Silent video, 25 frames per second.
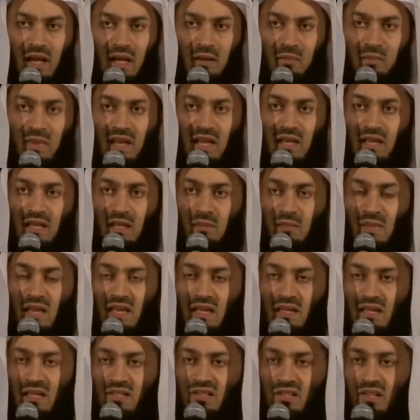and may He
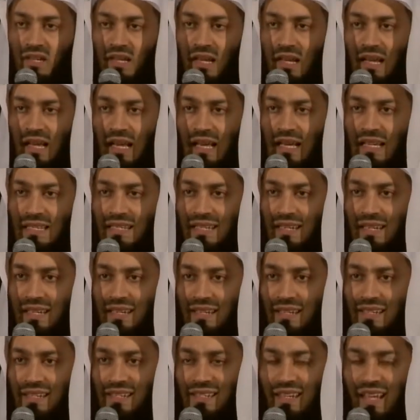make us realize and
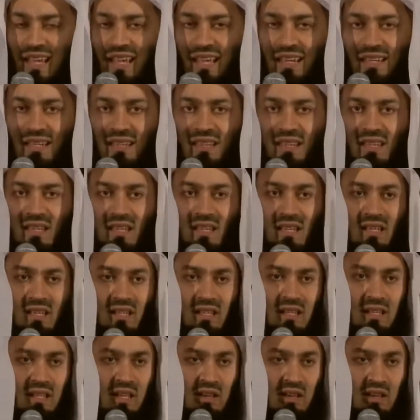understand the